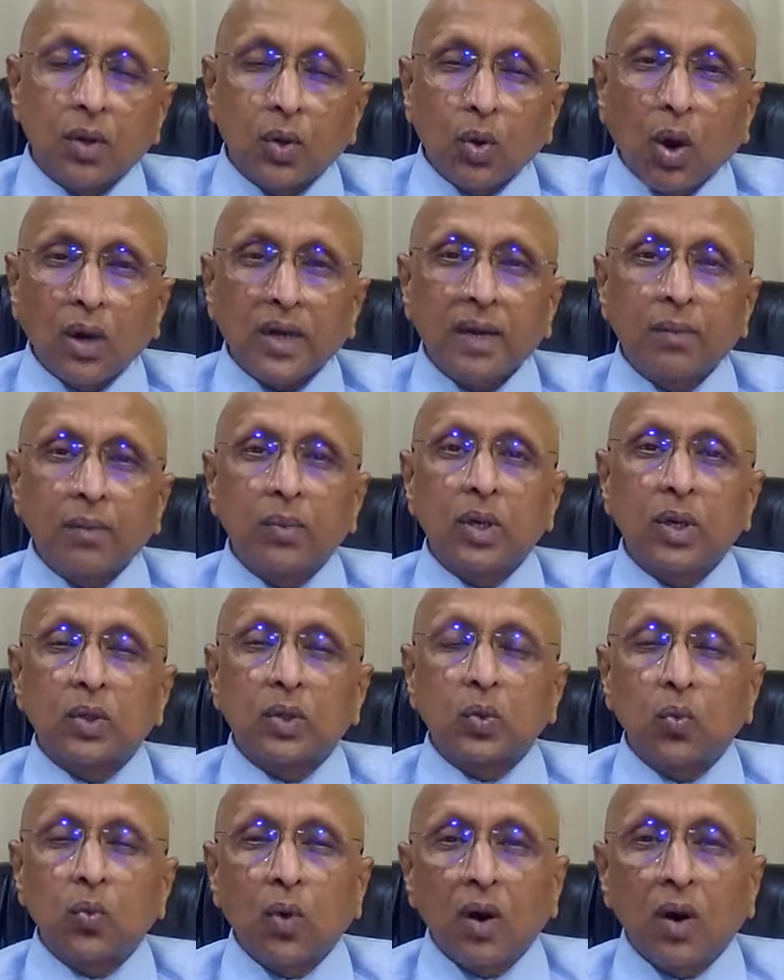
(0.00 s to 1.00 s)
not able
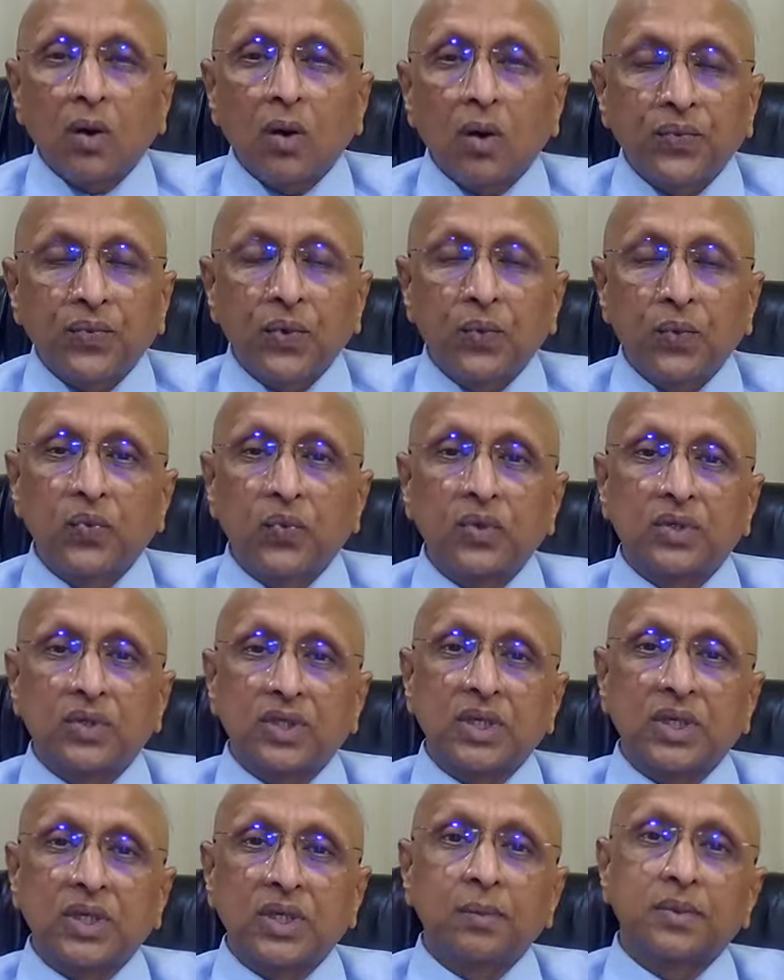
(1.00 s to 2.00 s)
to walk few
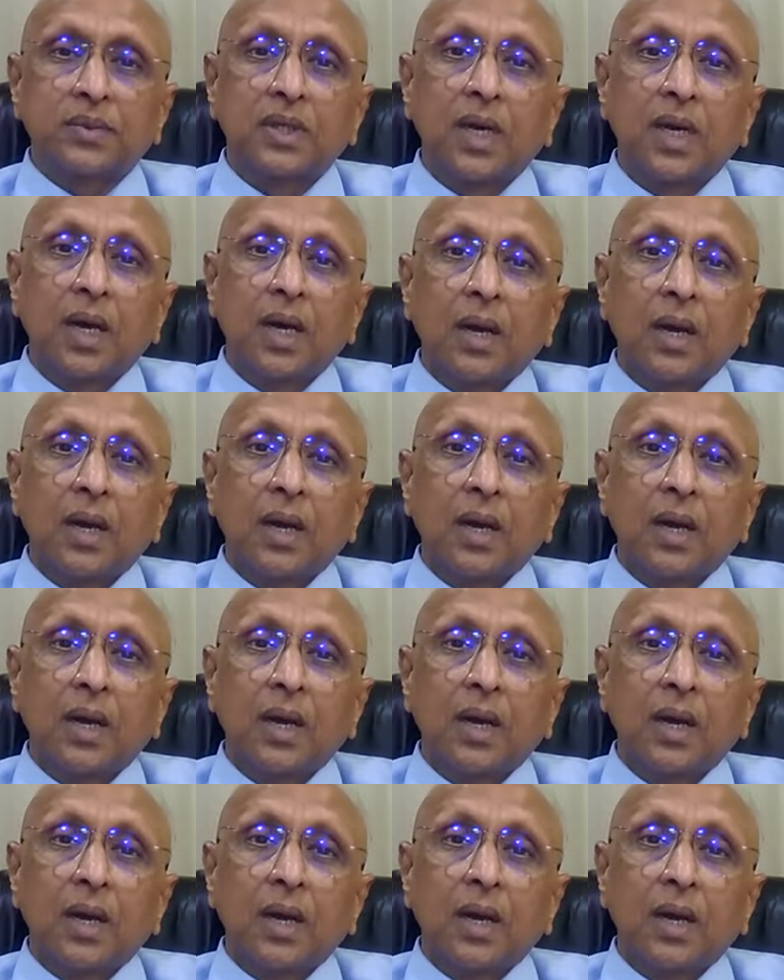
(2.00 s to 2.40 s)
footsteps.